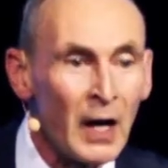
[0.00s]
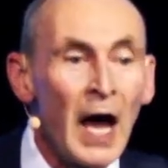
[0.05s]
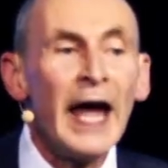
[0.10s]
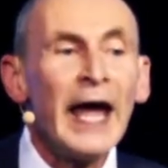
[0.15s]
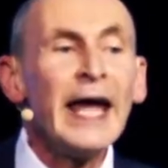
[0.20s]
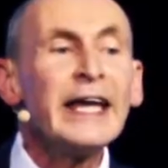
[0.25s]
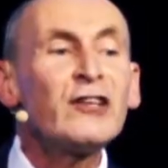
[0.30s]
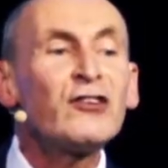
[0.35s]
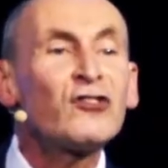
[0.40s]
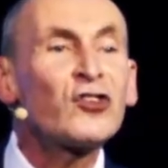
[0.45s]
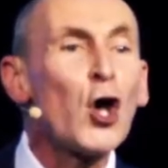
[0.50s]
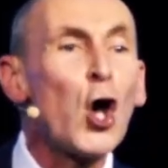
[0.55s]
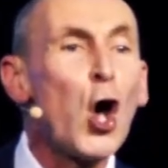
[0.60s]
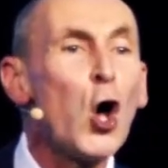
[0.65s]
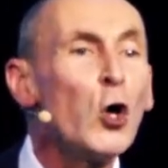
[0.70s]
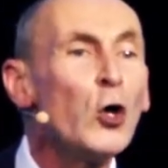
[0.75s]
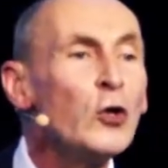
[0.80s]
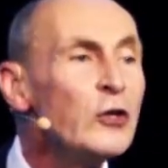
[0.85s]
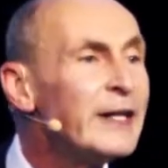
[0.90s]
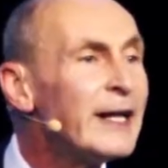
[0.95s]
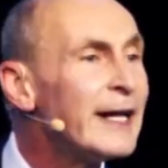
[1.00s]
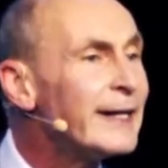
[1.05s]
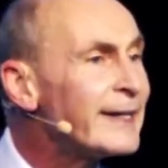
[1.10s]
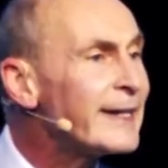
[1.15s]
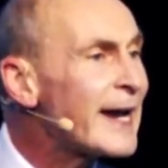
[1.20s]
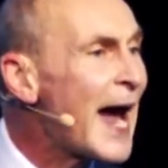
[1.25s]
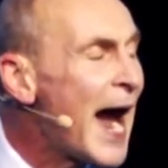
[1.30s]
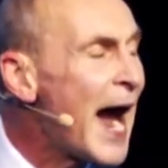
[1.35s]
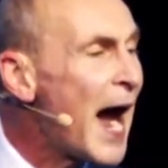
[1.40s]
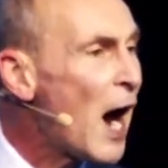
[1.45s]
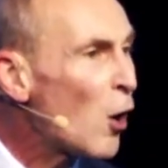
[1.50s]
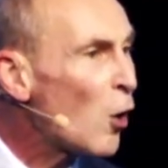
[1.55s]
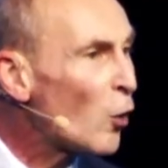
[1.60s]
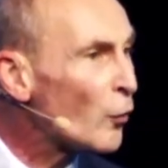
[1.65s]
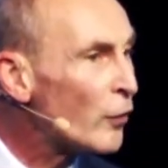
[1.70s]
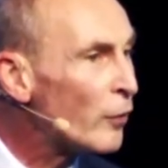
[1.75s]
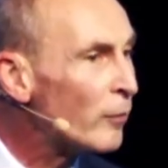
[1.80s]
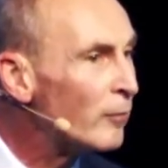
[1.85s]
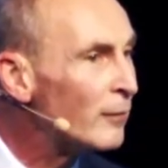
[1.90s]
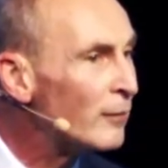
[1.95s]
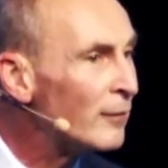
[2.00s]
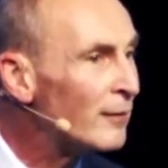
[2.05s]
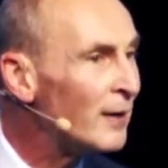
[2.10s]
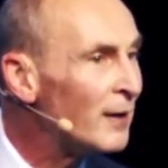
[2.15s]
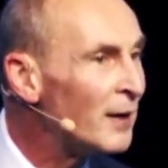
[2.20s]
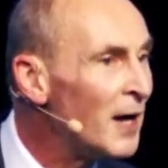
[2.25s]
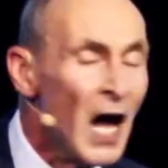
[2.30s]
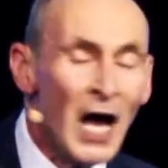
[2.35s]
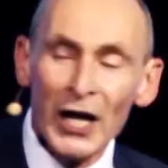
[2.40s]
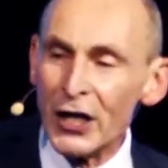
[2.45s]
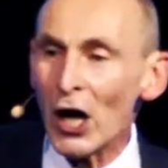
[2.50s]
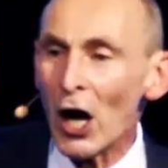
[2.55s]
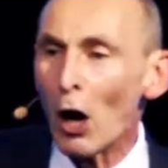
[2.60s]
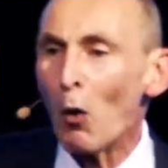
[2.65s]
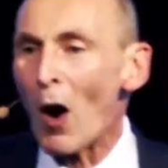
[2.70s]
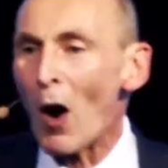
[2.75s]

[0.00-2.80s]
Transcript: He turned it down. You know